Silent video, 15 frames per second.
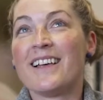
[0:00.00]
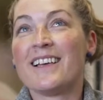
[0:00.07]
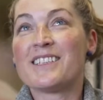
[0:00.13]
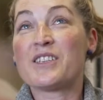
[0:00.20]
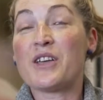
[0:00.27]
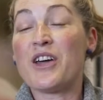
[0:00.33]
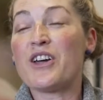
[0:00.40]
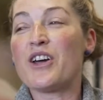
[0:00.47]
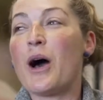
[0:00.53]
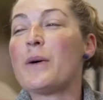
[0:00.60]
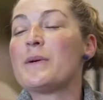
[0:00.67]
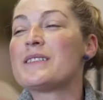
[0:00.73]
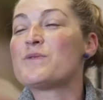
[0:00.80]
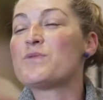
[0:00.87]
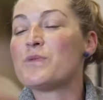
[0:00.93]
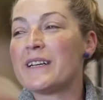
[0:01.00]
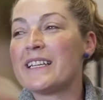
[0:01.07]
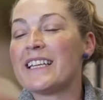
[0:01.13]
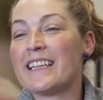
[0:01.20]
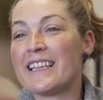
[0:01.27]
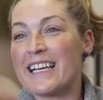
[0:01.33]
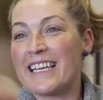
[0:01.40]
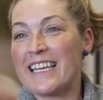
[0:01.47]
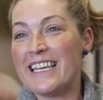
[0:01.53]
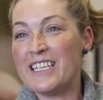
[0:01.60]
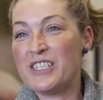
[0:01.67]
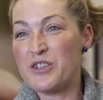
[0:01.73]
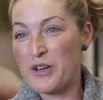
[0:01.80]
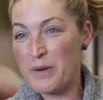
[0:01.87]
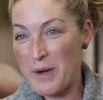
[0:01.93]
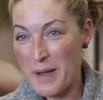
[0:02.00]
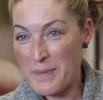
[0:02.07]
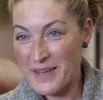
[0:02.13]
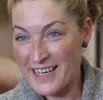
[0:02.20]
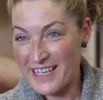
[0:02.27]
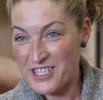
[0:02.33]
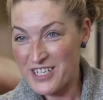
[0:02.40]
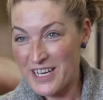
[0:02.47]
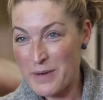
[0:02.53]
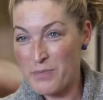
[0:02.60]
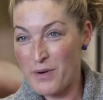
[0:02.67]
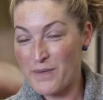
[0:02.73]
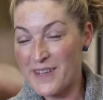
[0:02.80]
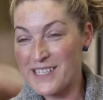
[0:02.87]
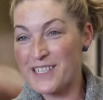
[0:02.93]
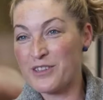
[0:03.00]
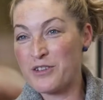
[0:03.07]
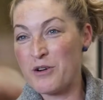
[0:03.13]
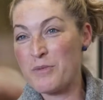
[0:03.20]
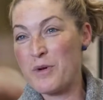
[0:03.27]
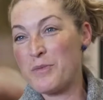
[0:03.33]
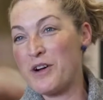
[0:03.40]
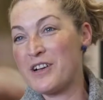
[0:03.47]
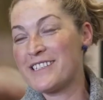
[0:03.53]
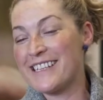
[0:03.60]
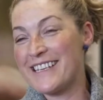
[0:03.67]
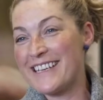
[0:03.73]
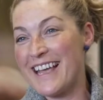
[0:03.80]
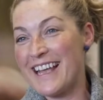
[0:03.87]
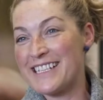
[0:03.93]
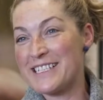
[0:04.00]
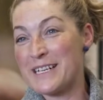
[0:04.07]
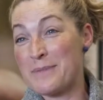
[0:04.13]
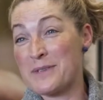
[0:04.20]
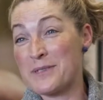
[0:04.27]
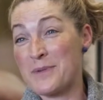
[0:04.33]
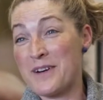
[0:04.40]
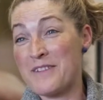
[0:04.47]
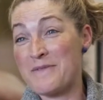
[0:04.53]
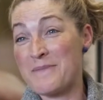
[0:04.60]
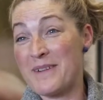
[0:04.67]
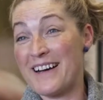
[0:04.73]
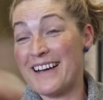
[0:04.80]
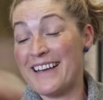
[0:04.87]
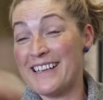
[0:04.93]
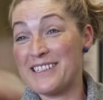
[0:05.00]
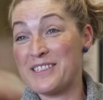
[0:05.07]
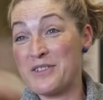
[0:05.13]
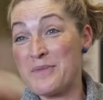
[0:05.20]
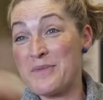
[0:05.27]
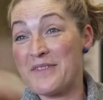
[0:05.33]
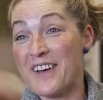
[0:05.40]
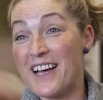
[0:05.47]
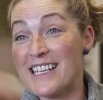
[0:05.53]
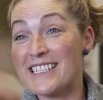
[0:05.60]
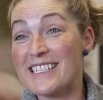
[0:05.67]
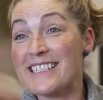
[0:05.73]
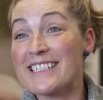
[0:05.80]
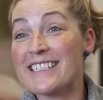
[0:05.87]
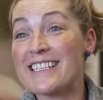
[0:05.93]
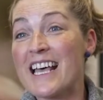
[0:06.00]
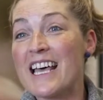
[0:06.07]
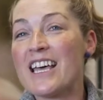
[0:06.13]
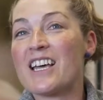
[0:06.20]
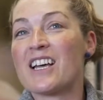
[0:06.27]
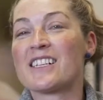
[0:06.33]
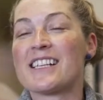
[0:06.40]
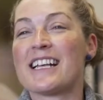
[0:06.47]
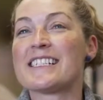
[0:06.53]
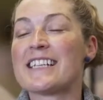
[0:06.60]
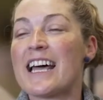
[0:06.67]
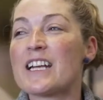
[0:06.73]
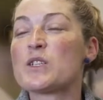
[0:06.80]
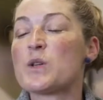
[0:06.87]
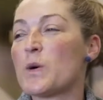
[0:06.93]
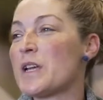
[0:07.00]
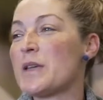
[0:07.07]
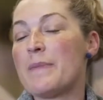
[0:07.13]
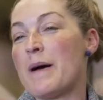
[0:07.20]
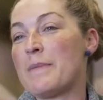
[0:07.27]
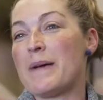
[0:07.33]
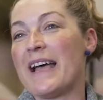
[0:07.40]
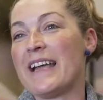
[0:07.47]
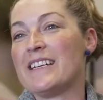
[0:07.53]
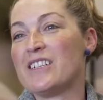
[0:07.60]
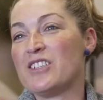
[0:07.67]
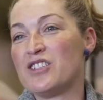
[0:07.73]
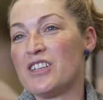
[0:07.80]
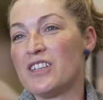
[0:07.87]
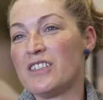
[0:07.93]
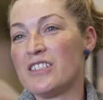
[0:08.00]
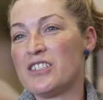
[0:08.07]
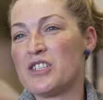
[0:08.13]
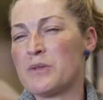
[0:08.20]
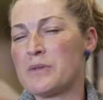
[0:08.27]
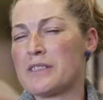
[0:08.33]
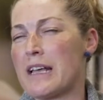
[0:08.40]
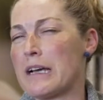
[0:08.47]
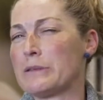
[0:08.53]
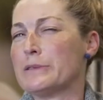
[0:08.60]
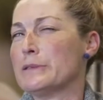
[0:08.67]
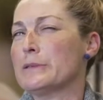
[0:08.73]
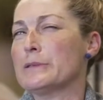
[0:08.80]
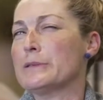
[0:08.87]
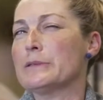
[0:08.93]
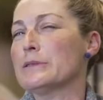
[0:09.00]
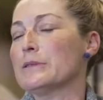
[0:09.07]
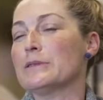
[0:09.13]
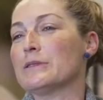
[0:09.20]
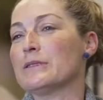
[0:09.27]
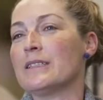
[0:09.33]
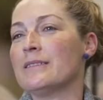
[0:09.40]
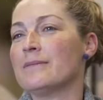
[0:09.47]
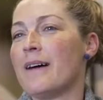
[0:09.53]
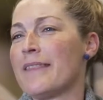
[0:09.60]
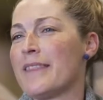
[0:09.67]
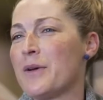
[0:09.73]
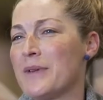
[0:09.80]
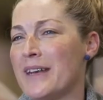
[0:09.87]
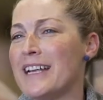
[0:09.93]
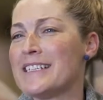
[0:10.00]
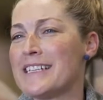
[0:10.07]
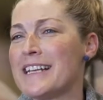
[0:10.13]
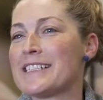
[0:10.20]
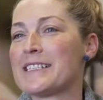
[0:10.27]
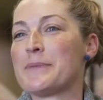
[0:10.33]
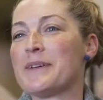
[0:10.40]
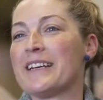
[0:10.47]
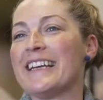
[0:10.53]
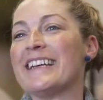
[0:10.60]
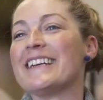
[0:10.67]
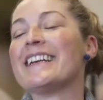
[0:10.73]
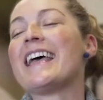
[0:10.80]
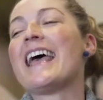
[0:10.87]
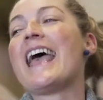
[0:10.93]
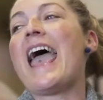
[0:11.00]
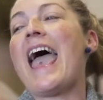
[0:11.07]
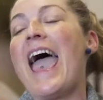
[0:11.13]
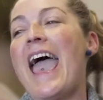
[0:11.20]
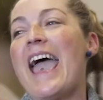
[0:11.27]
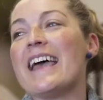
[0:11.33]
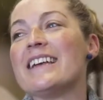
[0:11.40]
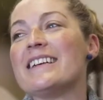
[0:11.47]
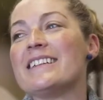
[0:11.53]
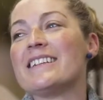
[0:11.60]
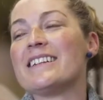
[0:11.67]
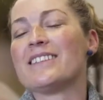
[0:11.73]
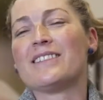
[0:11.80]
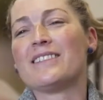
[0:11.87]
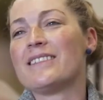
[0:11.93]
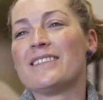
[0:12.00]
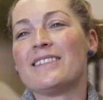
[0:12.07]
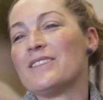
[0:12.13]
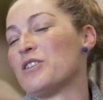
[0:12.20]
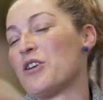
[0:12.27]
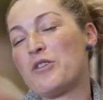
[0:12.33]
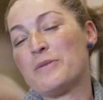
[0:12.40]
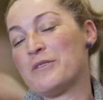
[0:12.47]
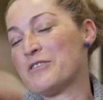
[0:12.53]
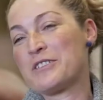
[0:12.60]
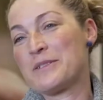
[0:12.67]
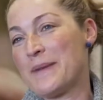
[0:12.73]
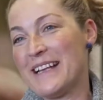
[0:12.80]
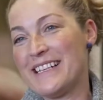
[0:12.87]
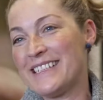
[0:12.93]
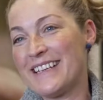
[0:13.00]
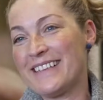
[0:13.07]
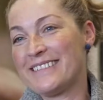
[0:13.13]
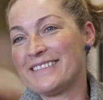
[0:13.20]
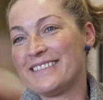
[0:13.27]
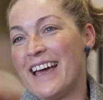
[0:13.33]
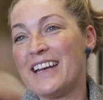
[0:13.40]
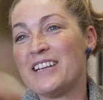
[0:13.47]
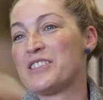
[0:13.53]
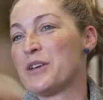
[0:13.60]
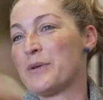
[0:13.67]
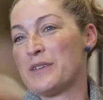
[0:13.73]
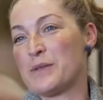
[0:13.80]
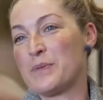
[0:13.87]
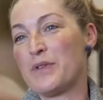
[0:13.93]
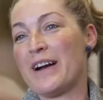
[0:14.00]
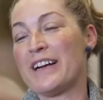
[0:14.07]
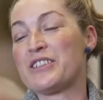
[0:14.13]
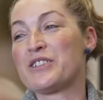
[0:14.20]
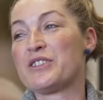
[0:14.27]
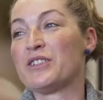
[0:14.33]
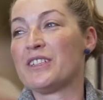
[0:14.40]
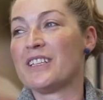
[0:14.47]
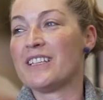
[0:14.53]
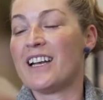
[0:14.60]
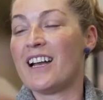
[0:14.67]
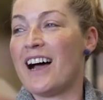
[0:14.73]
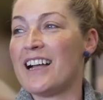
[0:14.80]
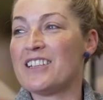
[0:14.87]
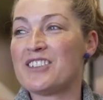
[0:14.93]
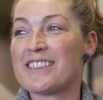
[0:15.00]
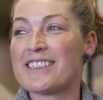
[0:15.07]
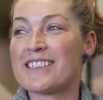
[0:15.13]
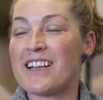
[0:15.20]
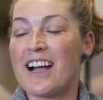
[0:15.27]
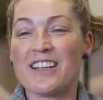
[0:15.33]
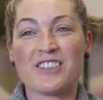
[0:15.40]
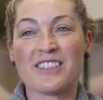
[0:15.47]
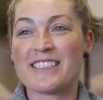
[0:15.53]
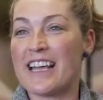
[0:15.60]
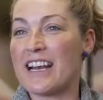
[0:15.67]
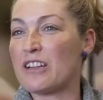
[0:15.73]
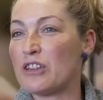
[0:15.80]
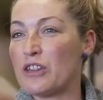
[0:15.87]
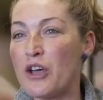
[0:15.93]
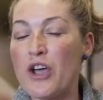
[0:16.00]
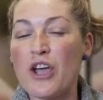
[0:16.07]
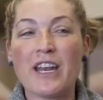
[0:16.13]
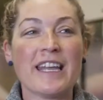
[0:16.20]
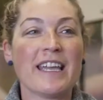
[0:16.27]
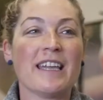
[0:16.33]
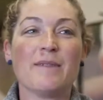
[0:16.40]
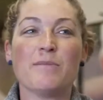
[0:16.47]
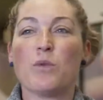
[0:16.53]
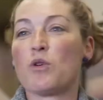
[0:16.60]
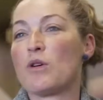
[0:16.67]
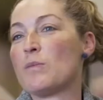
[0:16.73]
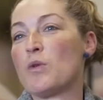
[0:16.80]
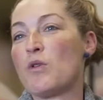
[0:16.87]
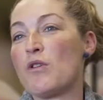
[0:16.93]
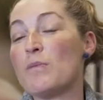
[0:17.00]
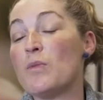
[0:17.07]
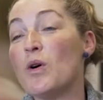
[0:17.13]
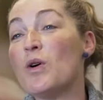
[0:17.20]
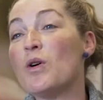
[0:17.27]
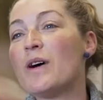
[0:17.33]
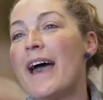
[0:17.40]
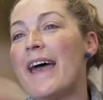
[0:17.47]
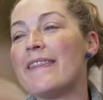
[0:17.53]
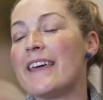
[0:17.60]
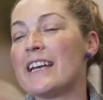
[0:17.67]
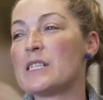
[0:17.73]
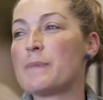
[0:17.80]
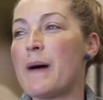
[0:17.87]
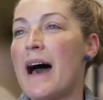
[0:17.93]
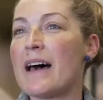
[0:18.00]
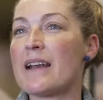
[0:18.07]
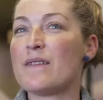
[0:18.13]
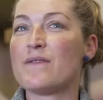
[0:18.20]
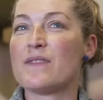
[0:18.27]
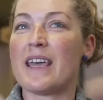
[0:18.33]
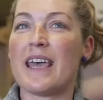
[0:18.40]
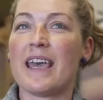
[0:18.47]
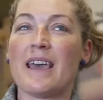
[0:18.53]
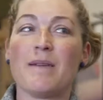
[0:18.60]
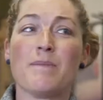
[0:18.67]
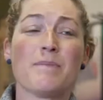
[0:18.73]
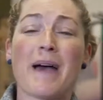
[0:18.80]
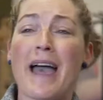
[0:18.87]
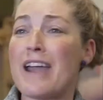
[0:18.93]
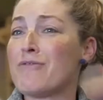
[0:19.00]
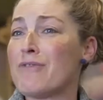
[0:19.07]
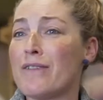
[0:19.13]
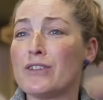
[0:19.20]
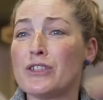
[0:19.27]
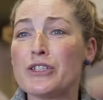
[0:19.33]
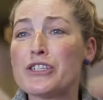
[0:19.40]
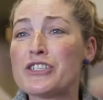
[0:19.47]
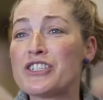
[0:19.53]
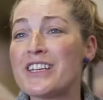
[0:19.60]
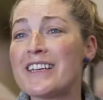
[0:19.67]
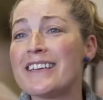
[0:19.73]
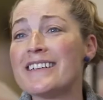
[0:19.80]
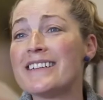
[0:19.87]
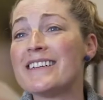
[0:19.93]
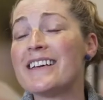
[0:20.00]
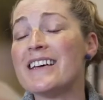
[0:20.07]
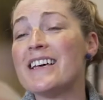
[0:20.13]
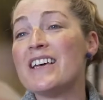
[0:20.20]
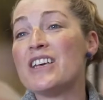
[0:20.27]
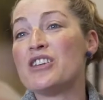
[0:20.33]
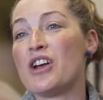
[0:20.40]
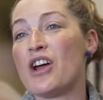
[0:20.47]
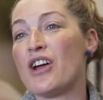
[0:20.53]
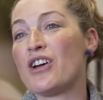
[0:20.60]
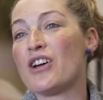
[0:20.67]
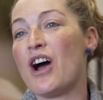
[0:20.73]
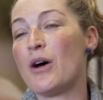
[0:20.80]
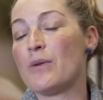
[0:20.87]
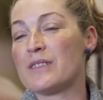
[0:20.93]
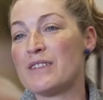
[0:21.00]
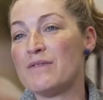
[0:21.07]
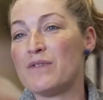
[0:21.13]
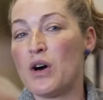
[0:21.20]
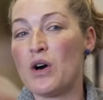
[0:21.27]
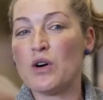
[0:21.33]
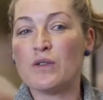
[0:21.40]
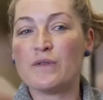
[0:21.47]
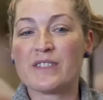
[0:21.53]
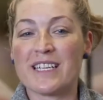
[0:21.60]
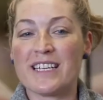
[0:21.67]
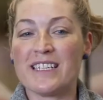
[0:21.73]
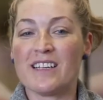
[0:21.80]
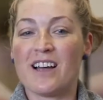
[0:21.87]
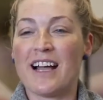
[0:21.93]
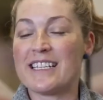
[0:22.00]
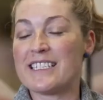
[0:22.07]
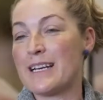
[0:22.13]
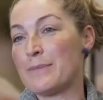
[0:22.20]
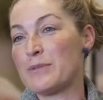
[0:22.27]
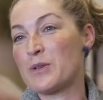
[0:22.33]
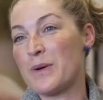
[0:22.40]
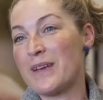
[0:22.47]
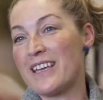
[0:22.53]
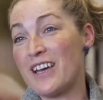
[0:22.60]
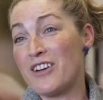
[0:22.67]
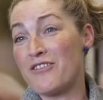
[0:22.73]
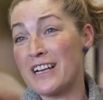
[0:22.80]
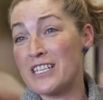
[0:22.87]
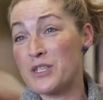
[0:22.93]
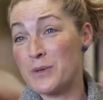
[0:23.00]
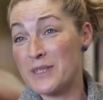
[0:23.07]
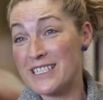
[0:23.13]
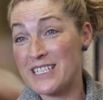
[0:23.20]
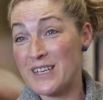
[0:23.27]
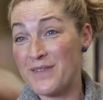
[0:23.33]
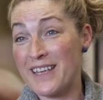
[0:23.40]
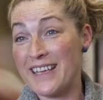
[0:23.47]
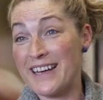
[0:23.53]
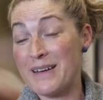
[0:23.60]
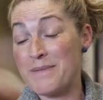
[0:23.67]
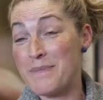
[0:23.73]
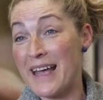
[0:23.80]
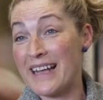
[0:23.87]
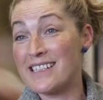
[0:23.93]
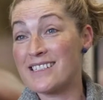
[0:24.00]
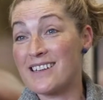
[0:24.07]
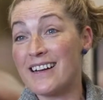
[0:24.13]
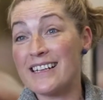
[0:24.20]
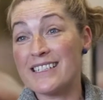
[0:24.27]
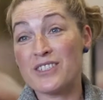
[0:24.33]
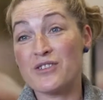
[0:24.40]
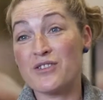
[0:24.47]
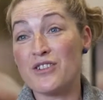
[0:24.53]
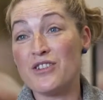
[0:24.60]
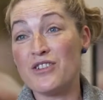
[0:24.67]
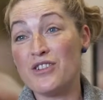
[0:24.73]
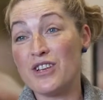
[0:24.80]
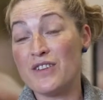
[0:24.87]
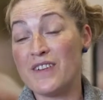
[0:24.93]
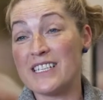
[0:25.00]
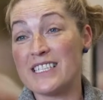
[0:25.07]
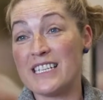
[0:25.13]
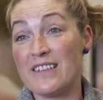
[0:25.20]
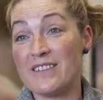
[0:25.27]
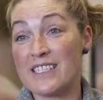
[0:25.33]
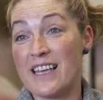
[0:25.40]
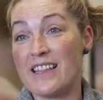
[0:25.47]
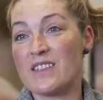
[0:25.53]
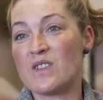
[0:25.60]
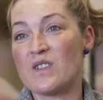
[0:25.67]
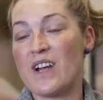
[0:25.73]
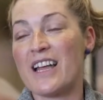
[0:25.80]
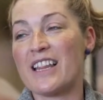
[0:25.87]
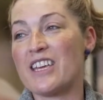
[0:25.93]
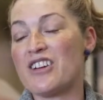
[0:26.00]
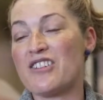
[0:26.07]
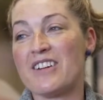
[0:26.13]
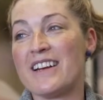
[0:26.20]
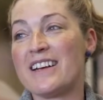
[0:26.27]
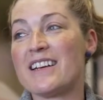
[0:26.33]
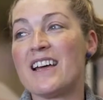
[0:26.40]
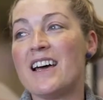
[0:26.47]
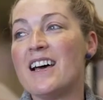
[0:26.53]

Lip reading: So I was really lucky during my PhD. Professor Lorimer Mosley ended up as one of my supervisors because I started talking about pain to Jill and she was like, "Oh, I think we need to get someone in." And Lorimer is amazing and he's so inspirational, and I just started learning more and more and more. And then as part of their pain revolution, you know, I was involved and I ended up doing a graduate certificate in pain science through University of South Australia, and